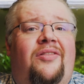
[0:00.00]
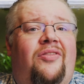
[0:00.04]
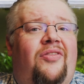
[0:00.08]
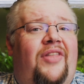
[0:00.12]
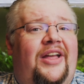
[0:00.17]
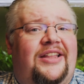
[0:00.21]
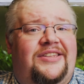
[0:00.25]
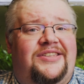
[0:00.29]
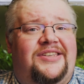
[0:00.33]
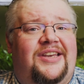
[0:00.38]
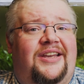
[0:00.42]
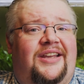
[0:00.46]

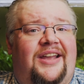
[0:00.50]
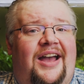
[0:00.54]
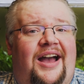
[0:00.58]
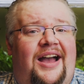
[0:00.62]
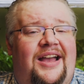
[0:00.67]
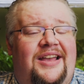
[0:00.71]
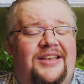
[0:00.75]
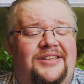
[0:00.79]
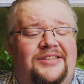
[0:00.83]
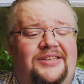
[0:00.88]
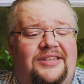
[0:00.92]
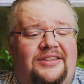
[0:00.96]
That's it,
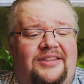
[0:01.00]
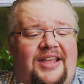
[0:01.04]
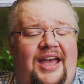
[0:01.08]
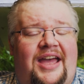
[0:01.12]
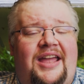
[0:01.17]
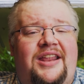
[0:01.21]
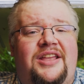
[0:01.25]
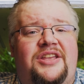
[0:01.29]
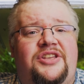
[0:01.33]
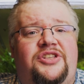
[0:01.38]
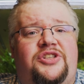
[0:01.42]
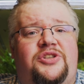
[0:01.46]
guys.
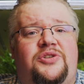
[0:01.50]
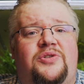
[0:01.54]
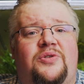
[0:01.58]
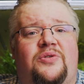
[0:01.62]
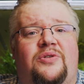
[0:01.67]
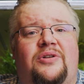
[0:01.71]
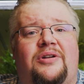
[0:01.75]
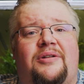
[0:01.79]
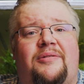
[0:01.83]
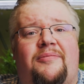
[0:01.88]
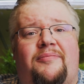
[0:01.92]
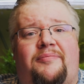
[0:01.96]
That is
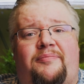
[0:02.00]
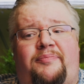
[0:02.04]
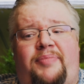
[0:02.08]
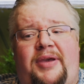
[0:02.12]
your